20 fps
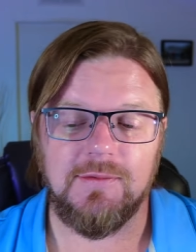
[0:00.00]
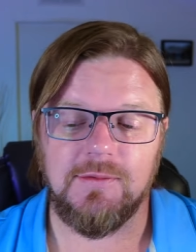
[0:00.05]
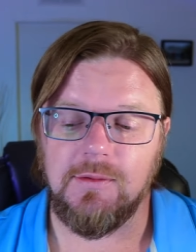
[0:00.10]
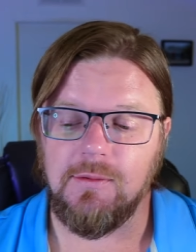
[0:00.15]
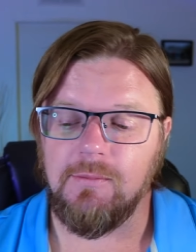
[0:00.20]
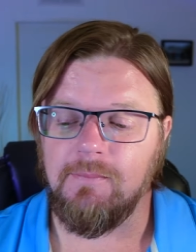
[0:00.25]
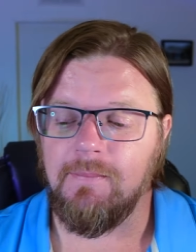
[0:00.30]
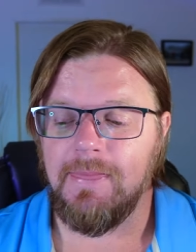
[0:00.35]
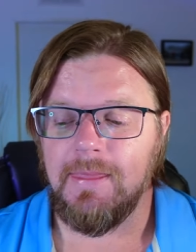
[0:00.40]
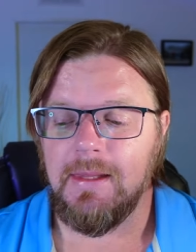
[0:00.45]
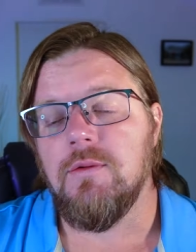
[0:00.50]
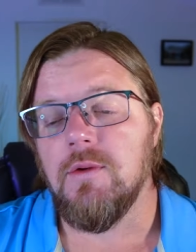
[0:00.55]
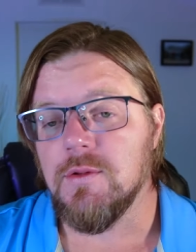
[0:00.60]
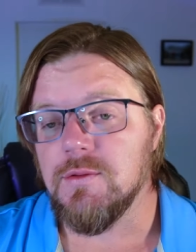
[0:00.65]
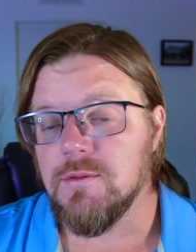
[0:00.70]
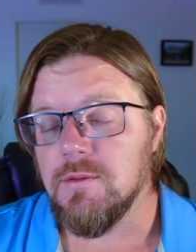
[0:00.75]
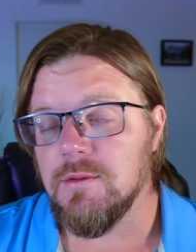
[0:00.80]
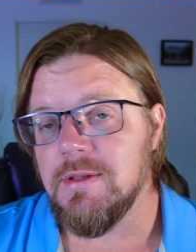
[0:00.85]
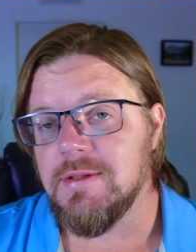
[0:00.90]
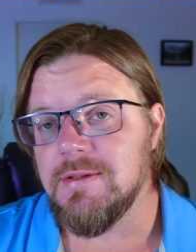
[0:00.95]
So
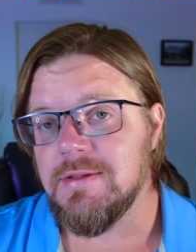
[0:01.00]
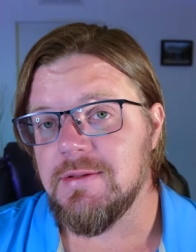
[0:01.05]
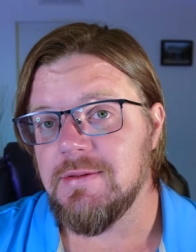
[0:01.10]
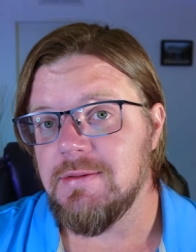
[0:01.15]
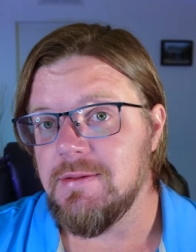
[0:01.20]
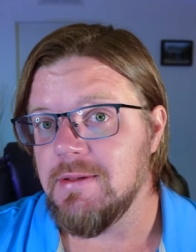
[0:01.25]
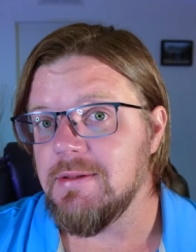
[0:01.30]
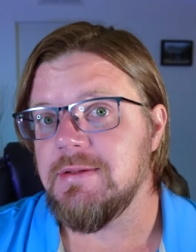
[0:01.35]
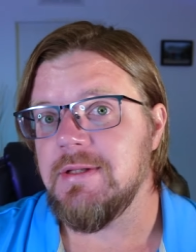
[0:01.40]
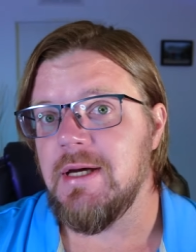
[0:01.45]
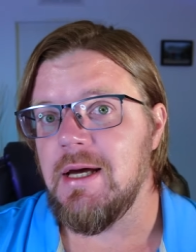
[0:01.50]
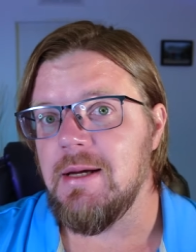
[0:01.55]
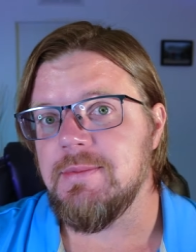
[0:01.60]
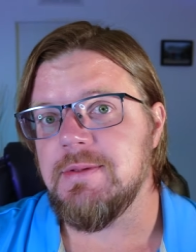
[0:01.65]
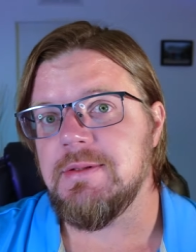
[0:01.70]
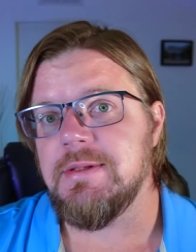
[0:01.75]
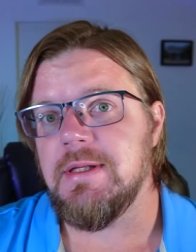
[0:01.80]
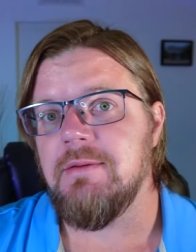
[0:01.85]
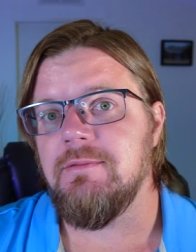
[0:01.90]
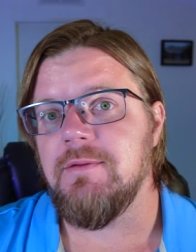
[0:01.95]
those were the, the top
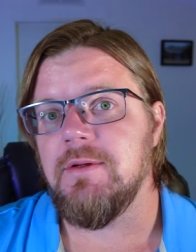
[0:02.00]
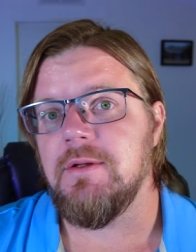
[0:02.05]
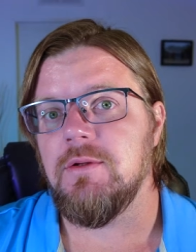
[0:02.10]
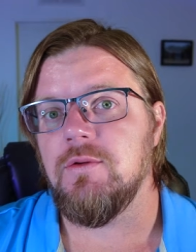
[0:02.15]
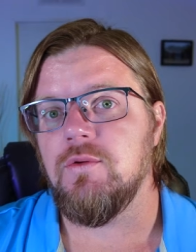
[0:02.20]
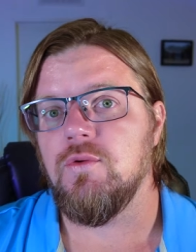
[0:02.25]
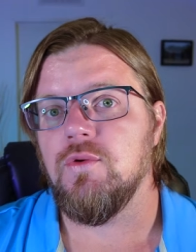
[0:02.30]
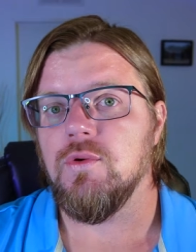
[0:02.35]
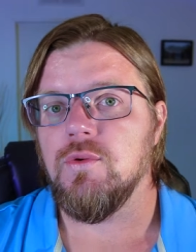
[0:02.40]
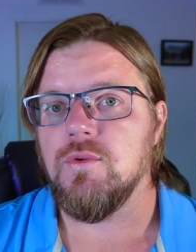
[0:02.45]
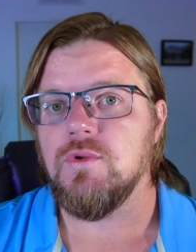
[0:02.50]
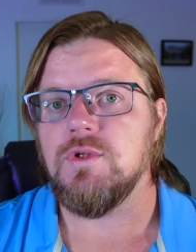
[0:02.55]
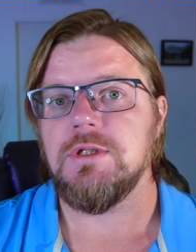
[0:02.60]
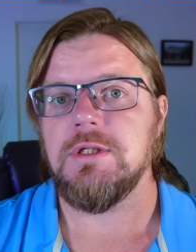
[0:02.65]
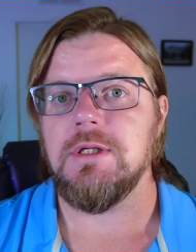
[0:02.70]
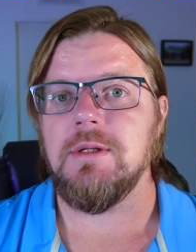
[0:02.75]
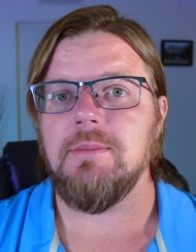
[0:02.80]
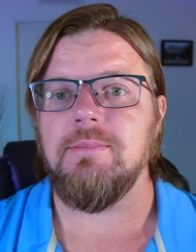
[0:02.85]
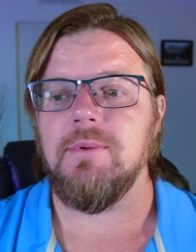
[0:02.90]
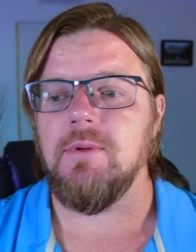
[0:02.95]
seven cruise
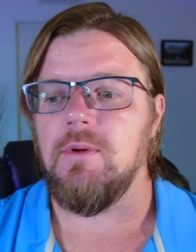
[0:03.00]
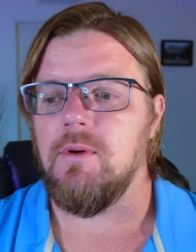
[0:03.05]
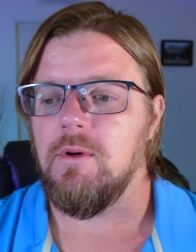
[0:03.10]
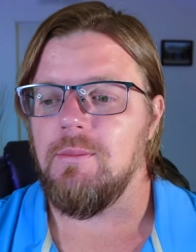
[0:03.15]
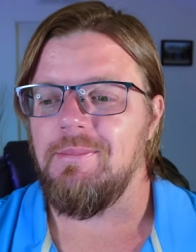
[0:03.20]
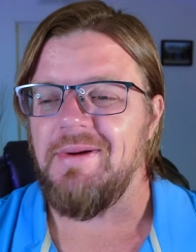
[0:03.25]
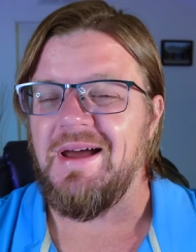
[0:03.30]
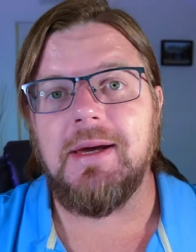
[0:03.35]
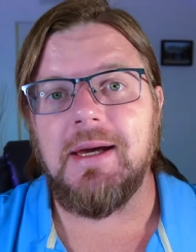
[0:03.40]
ship or